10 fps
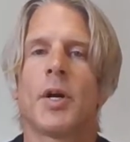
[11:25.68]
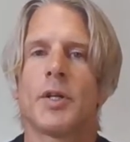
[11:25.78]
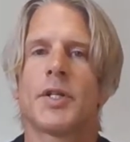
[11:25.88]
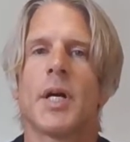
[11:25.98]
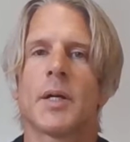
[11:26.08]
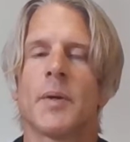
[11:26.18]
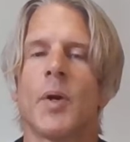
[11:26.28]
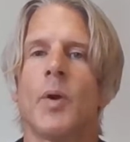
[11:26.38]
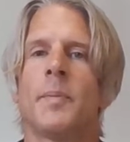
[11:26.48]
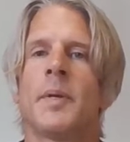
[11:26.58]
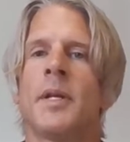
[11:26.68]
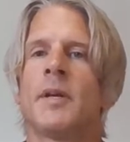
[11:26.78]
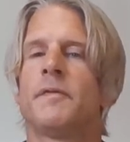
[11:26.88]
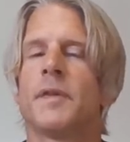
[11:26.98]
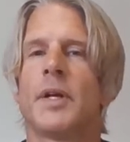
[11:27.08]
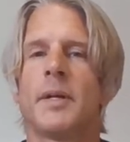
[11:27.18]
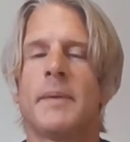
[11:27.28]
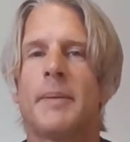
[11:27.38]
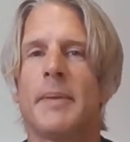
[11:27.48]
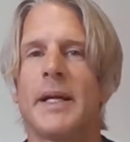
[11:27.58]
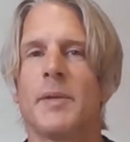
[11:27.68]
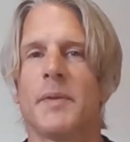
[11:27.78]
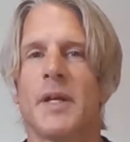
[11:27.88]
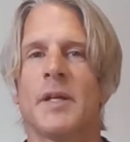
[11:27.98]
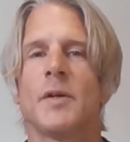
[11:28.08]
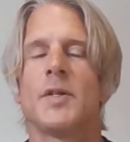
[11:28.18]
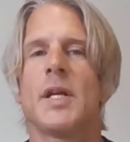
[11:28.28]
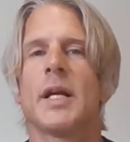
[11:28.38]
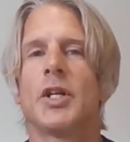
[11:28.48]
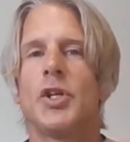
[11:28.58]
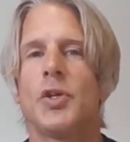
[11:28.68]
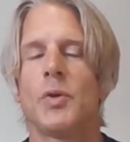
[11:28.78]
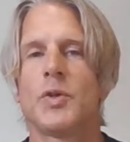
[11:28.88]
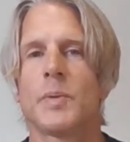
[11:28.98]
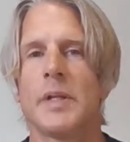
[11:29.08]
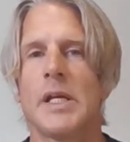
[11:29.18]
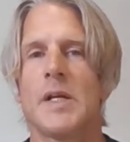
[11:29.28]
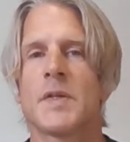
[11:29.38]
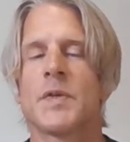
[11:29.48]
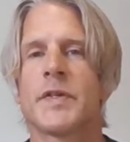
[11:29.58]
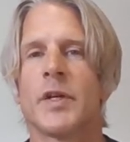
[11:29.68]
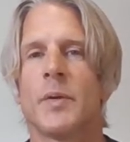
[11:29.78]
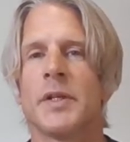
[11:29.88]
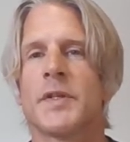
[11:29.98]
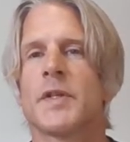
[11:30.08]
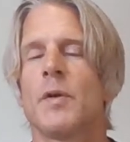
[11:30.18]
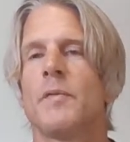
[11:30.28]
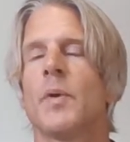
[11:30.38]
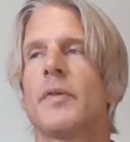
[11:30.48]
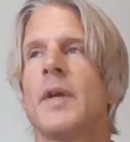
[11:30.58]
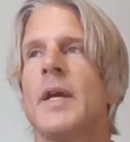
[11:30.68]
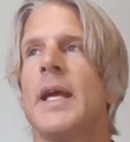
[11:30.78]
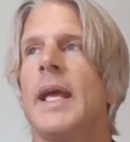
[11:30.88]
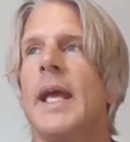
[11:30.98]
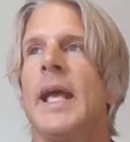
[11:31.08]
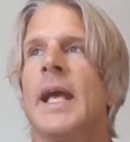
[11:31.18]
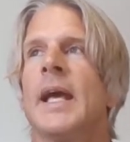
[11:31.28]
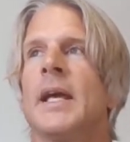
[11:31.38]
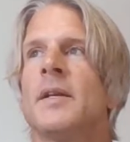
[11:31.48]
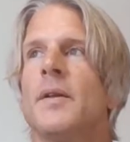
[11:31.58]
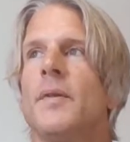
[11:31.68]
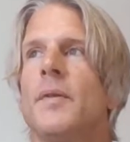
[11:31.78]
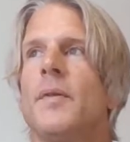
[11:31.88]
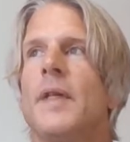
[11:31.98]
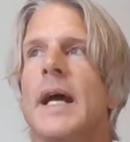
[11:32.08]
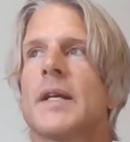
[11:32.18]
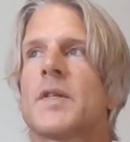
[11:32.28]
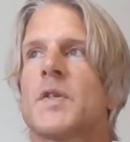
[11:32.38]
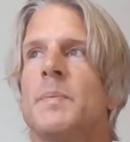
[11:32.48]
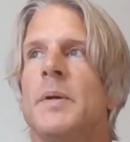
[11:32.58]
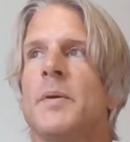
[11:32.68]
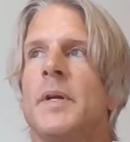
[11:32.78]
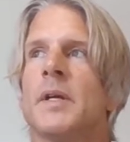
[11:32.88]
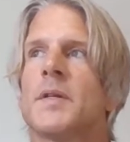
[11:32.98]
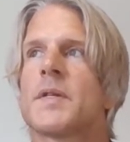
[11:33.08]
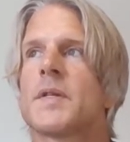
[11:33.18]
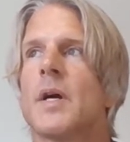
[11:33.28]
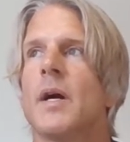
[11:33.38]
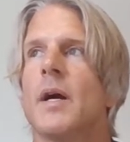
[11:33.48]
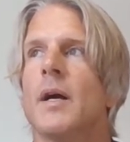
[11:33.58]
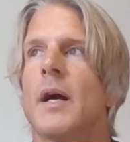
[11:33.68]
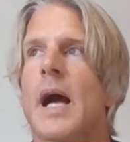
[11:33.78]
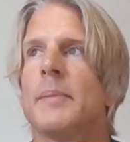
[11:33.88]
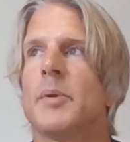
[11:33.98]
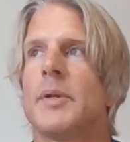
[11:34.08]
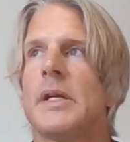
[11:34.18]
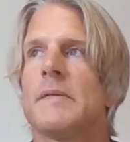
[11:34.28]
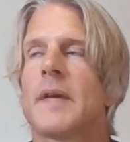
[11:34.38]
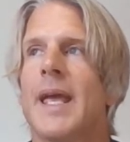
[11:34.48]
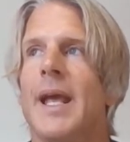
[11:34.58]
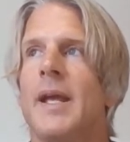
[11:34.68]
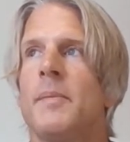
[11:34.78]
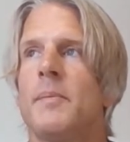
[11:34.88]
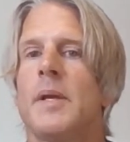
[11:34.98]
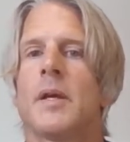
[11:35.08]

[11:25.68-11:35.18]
chakra opening, flooded my body with energy, had a huge release, and so on and so forth. And that experience, I believe, came